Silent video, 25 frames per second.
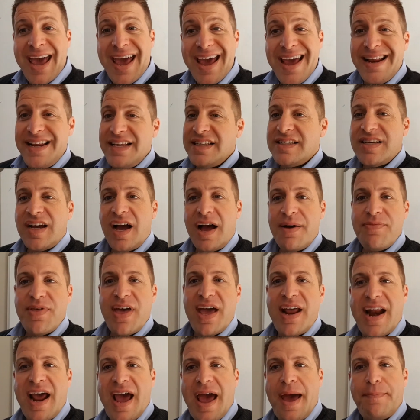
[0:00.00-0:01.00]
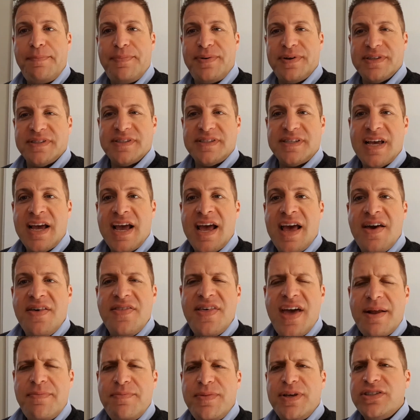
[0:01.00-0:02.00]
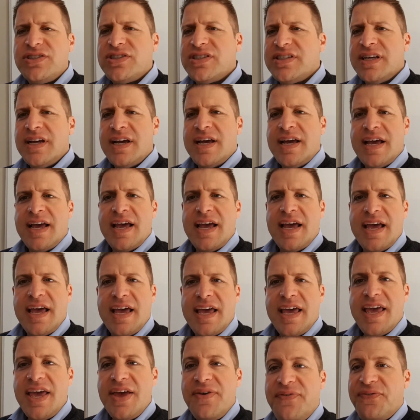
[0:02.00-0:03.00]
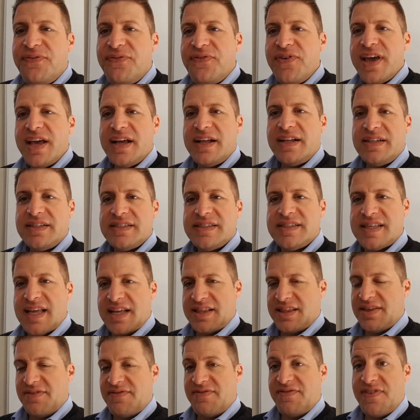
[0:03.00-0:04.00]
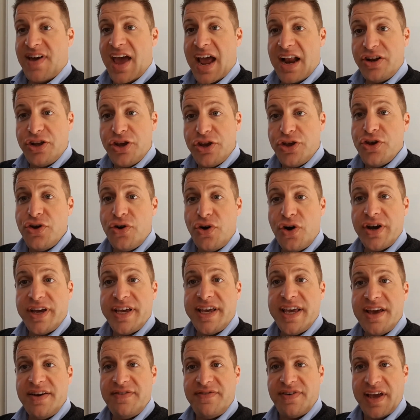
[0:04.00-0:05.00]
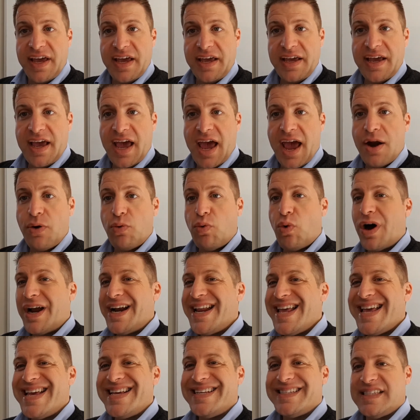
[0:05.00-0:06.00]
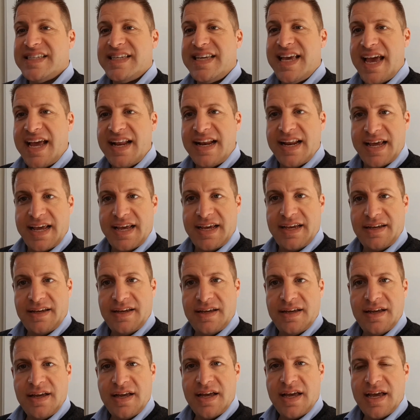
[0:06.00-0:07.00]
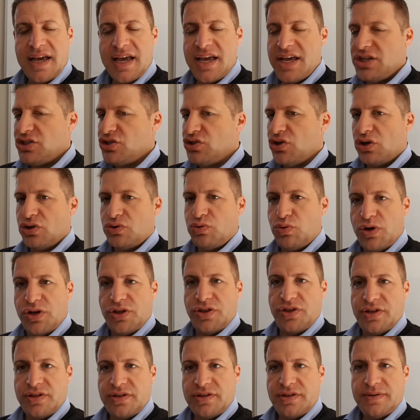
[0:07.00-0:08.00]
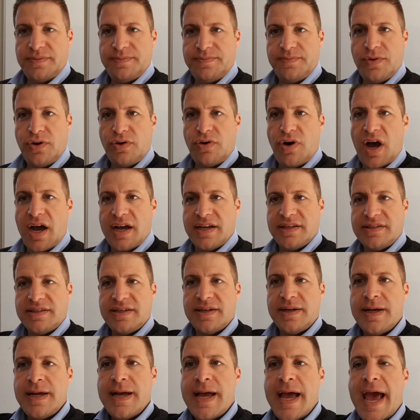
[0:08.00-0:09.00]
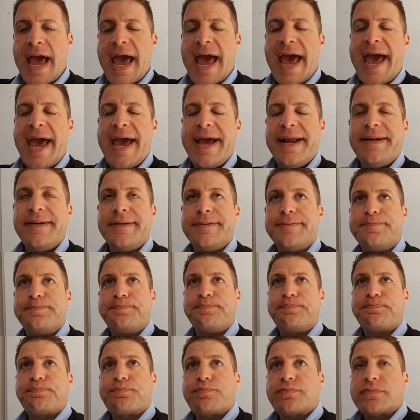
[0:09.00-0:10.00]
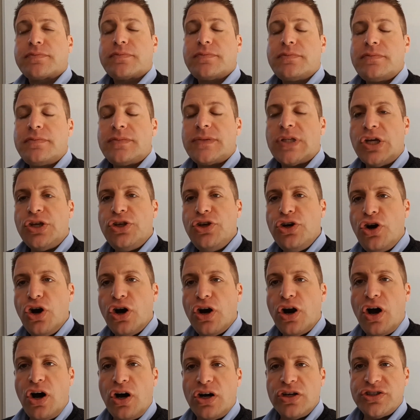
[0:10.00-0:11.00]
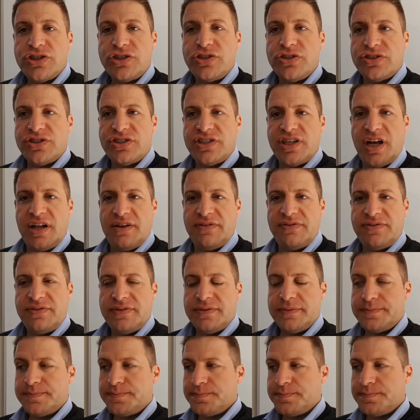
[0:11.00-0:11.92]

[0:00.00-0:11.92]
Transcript: anytime that happens, that means he feels that the value you are giving and what he's getting is not worth it, right? And you've got to ask yourself,